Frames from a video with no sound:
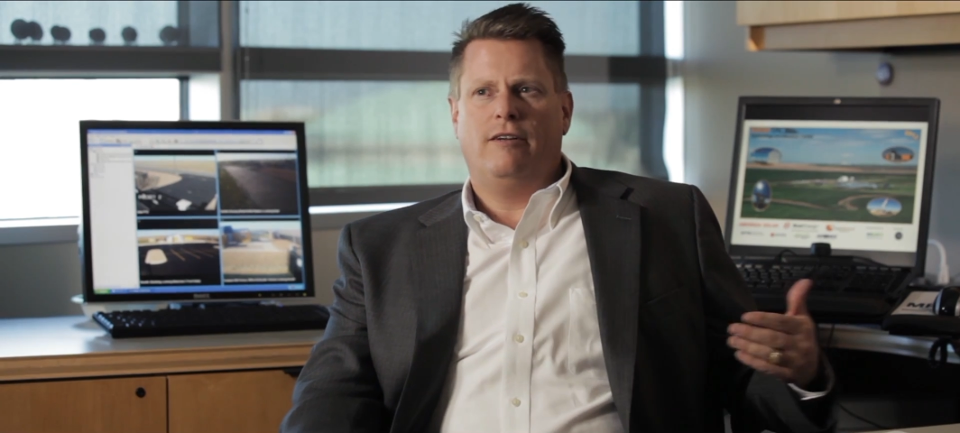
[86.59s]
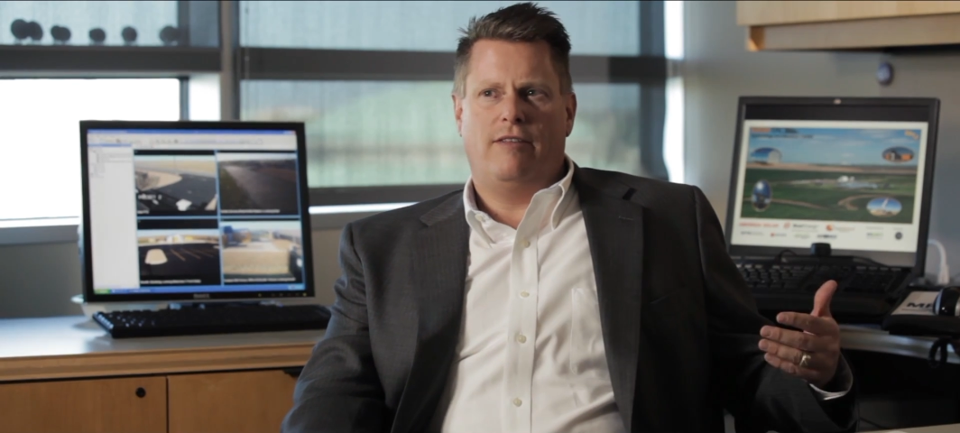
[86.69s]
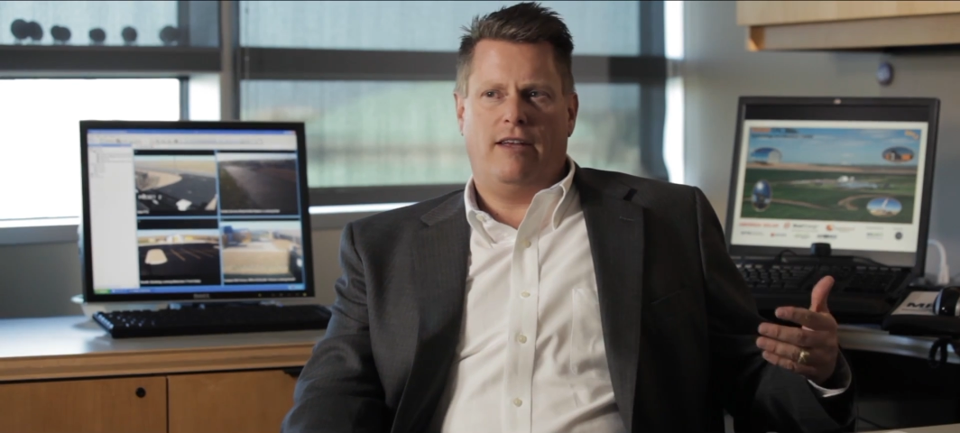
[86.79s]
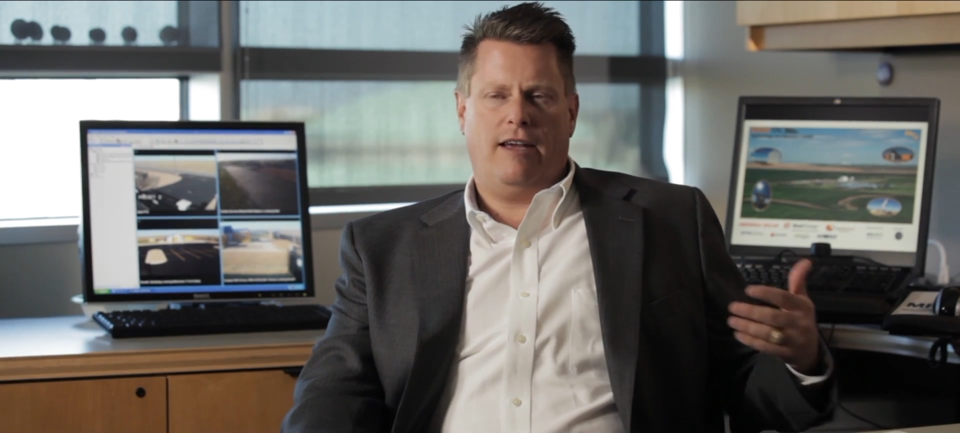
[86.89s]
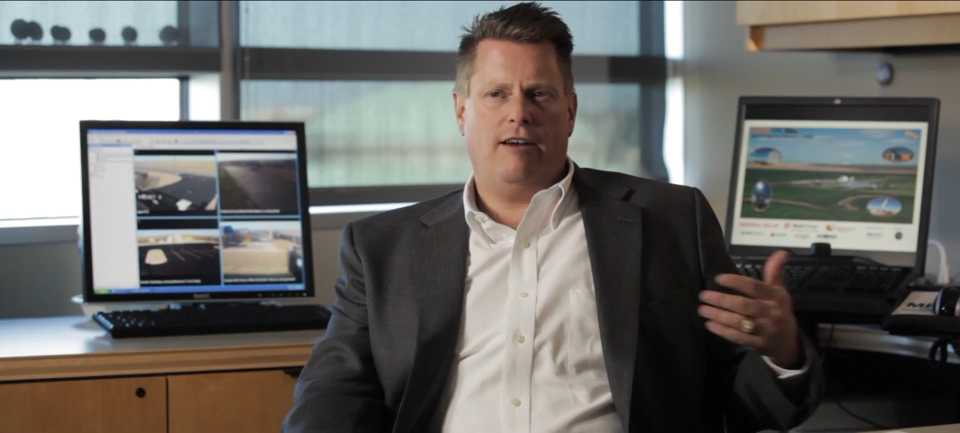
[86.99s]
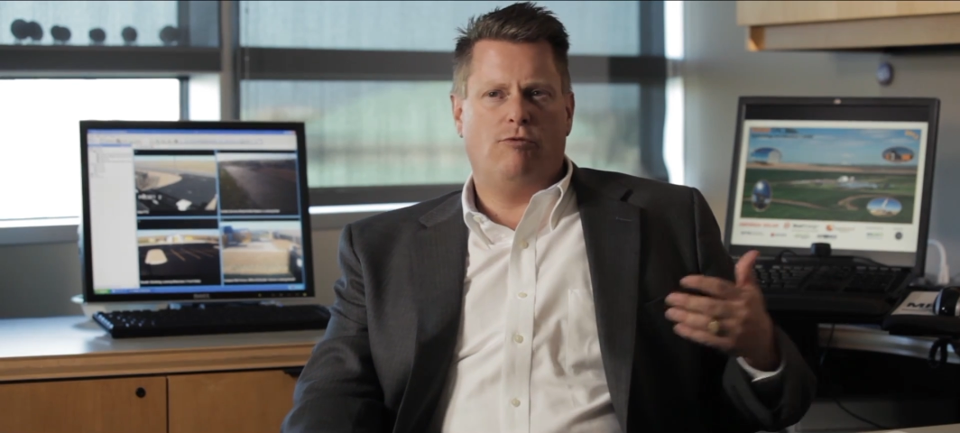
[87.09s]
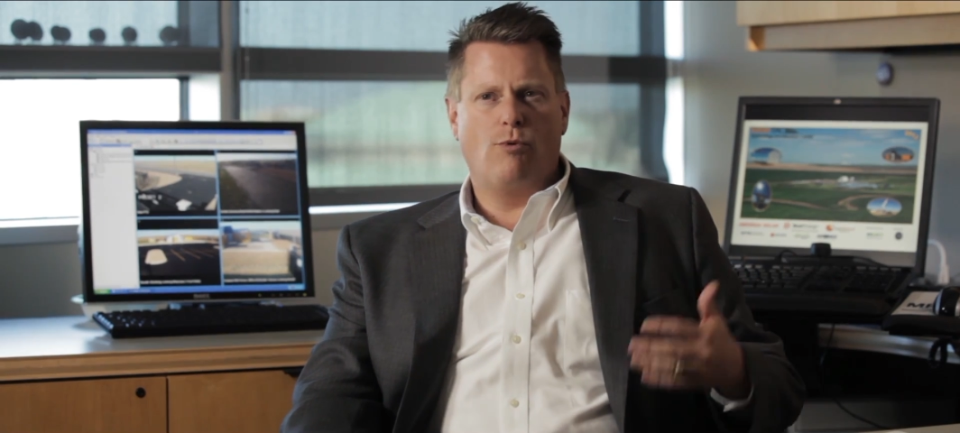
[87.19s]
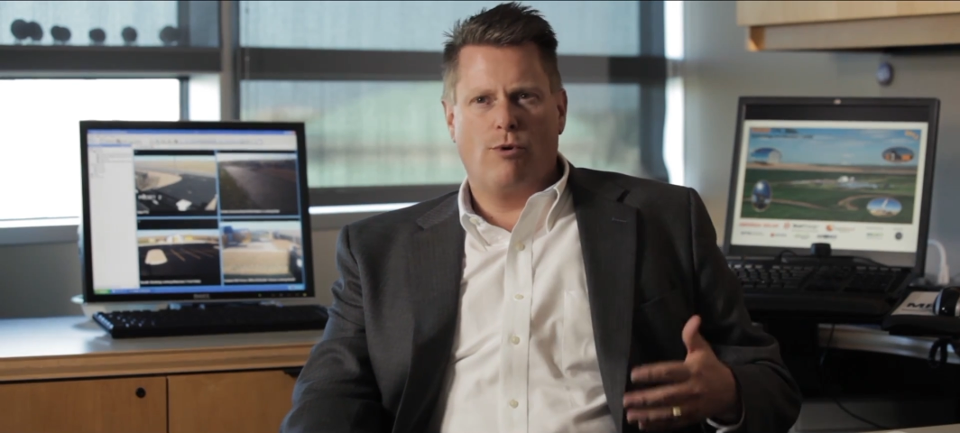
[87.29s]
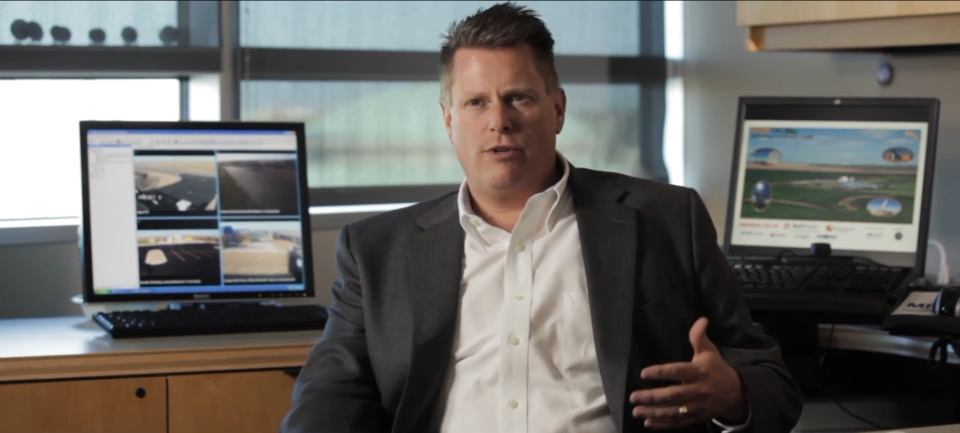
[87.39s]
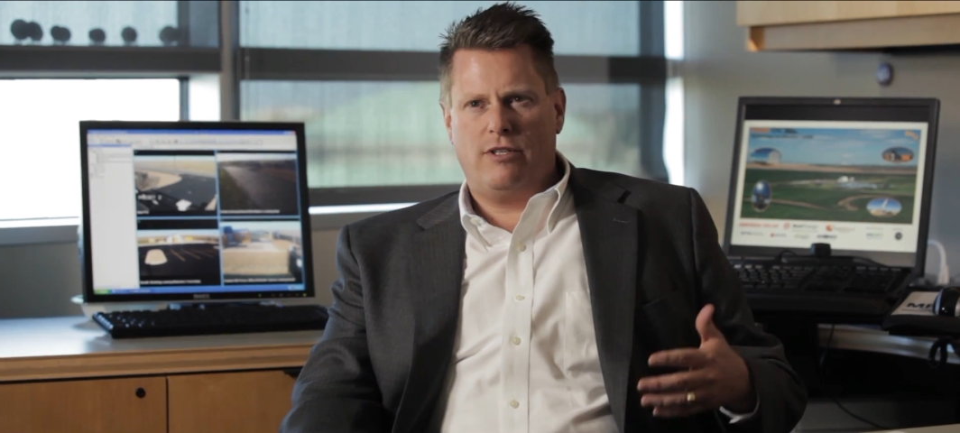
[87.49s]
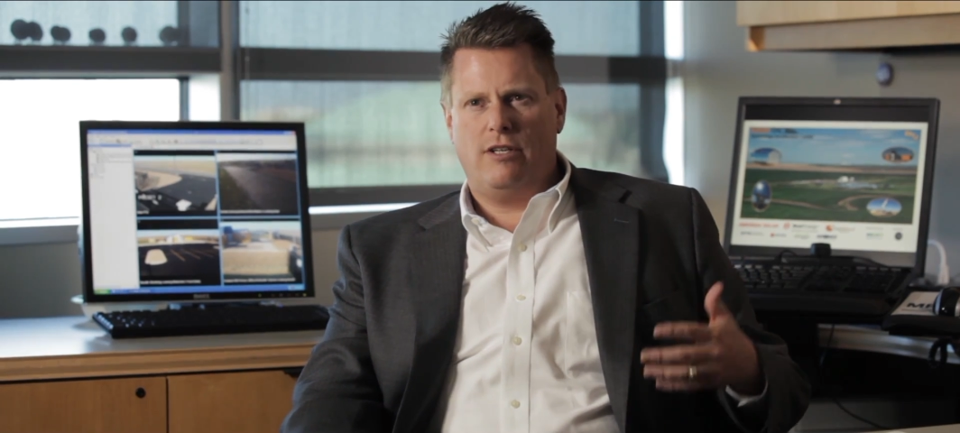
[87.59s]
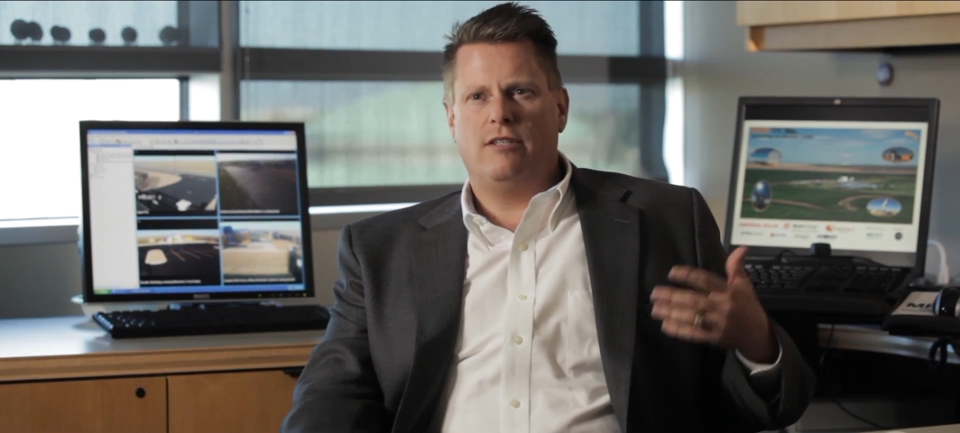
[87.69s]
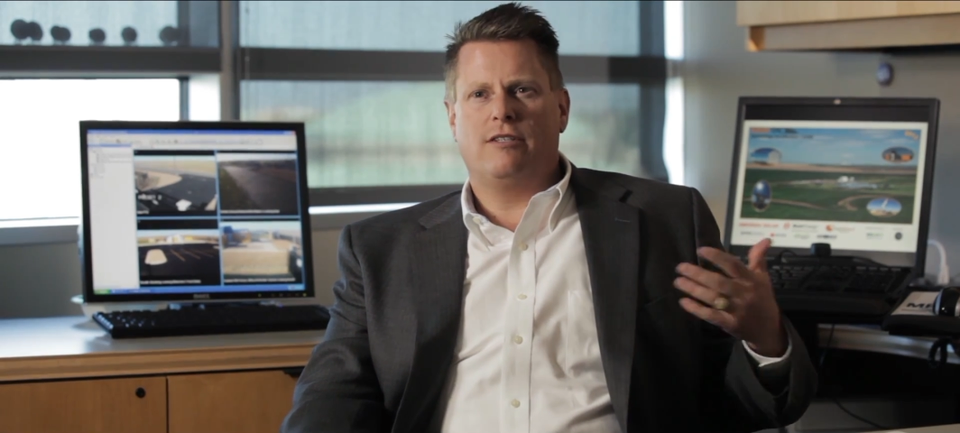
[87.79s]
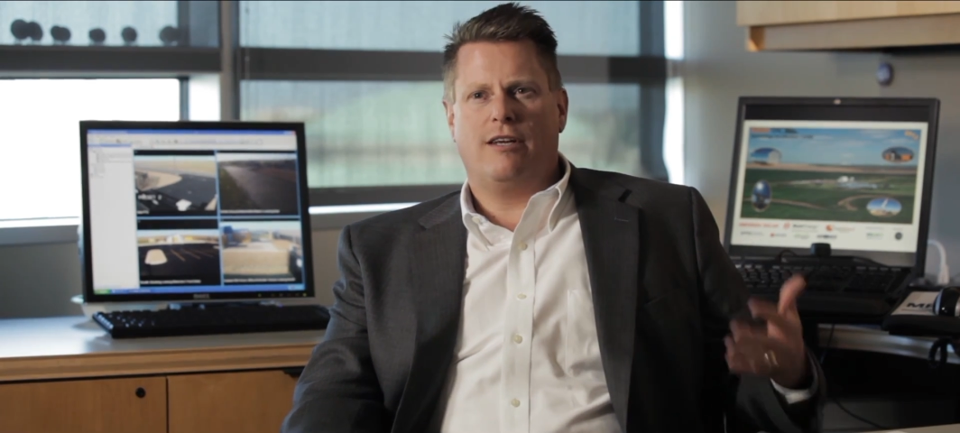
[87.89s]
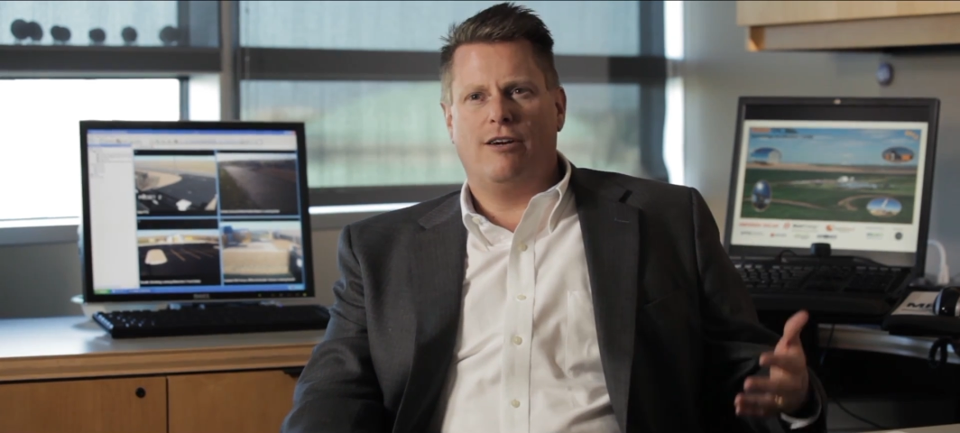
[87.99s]
they have
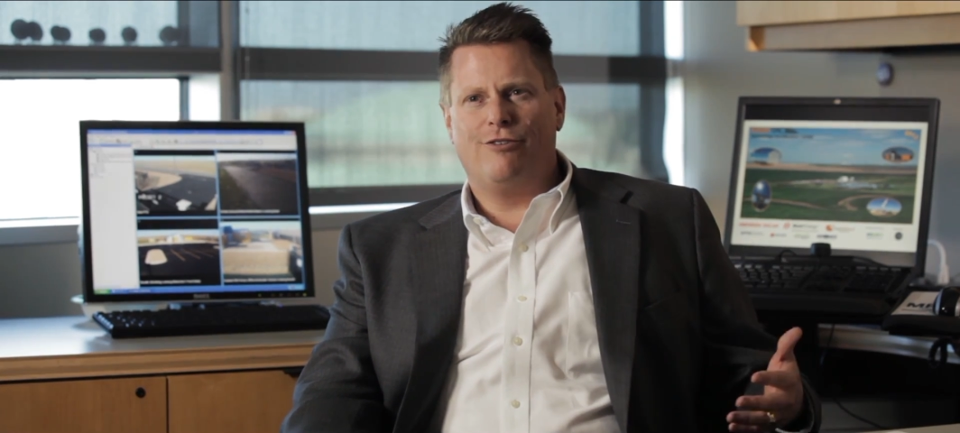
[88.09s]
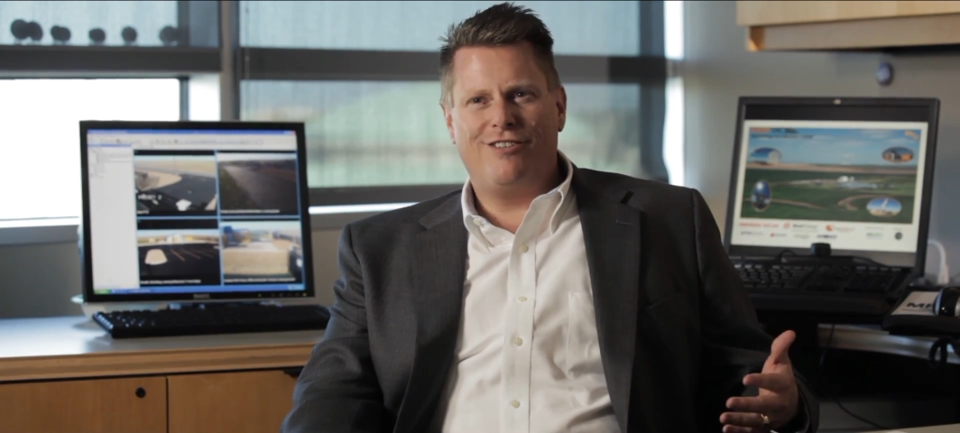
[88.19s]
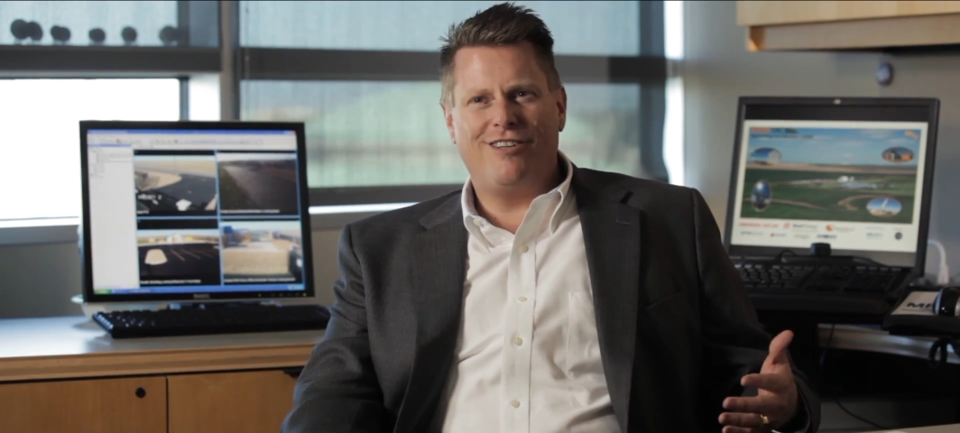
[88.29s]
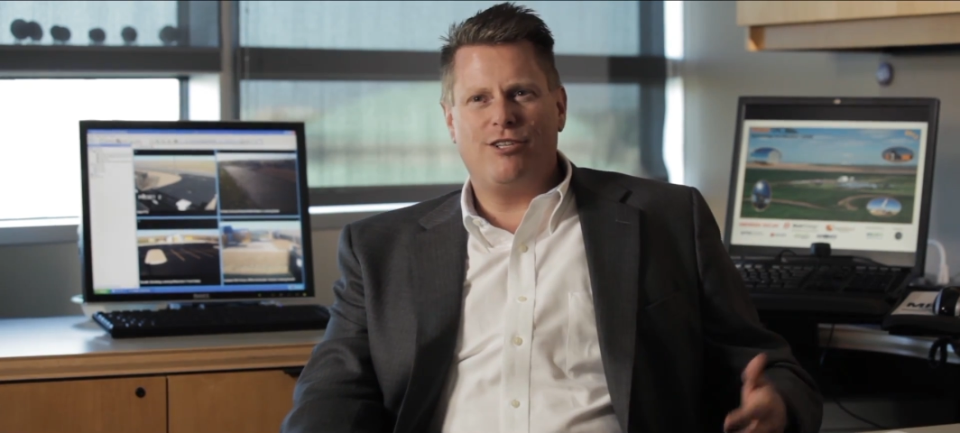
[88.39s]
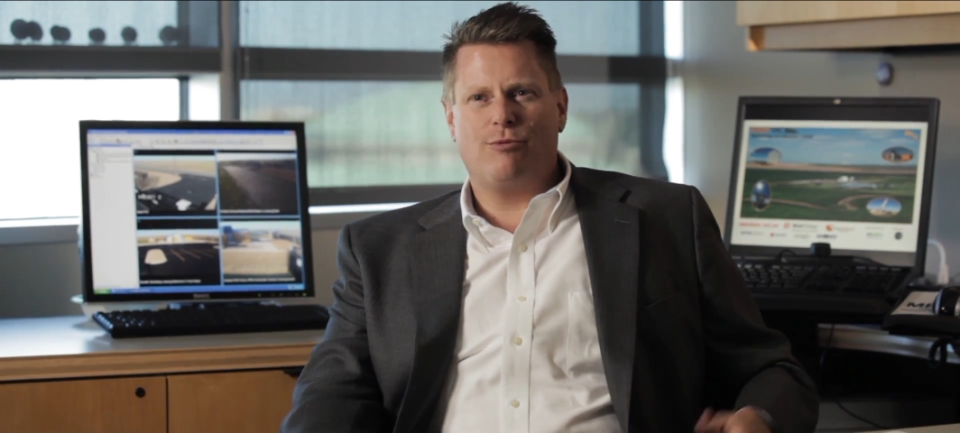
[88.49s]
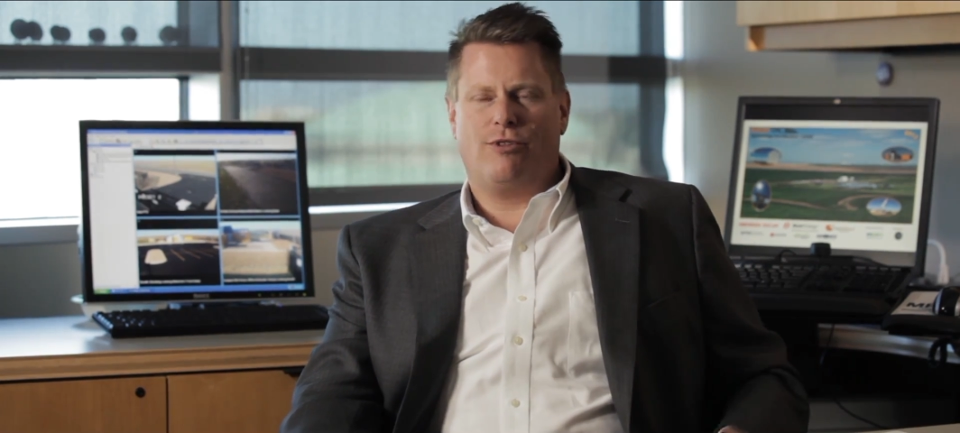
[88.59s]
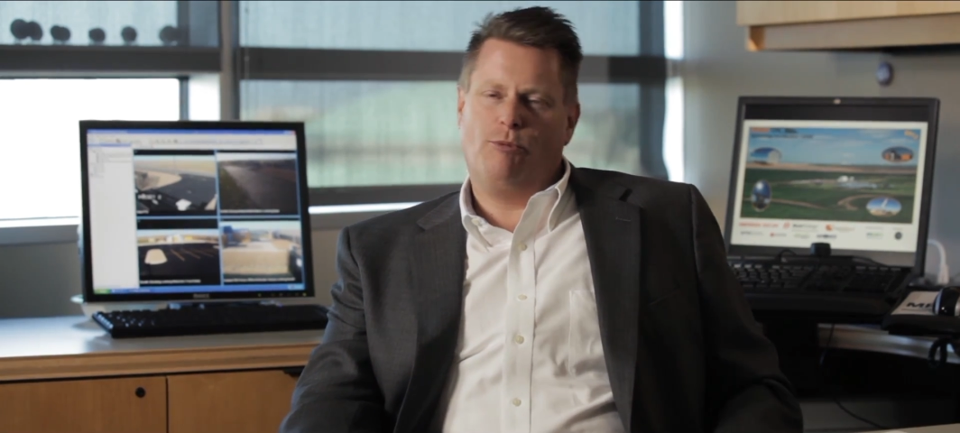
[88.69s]
warranties and guarantees with their